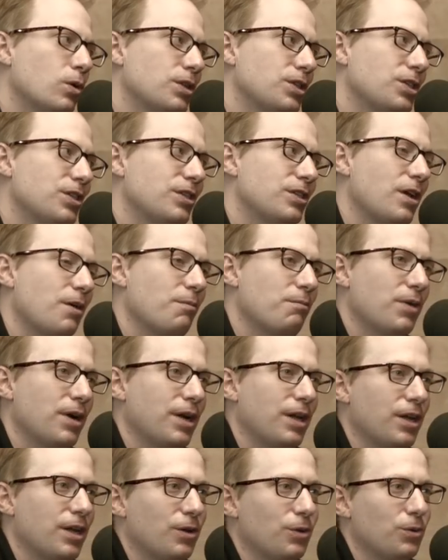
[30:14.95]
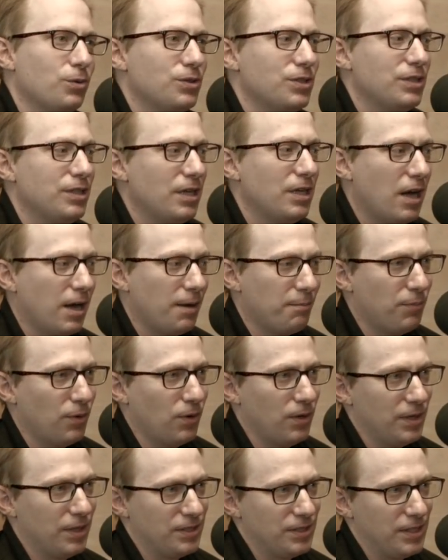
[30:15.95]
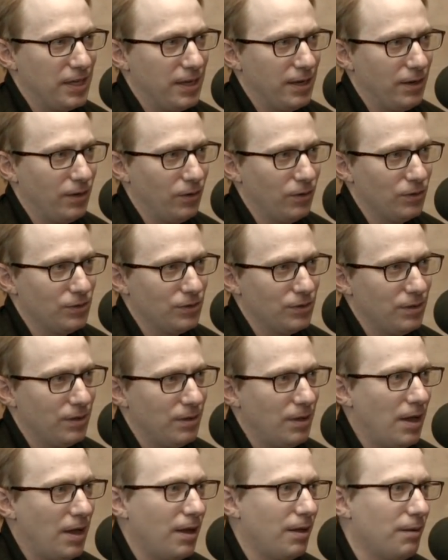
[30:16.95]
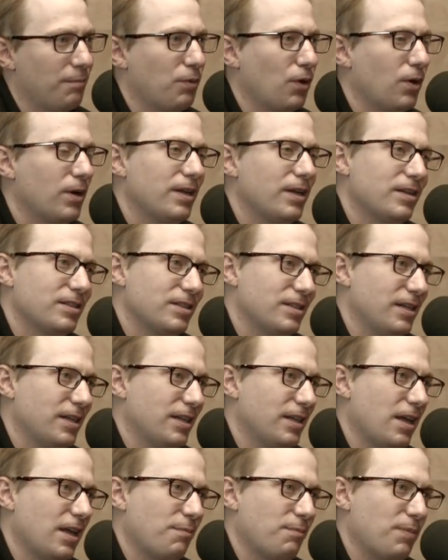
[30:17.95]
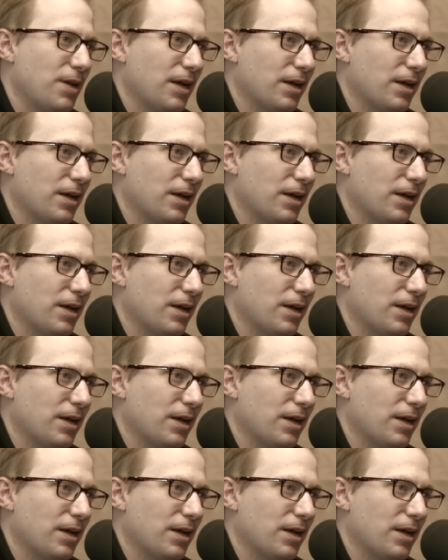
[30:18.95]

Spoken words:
somebody who's not Bernie Sanders. Bernie doesn't need that baggage.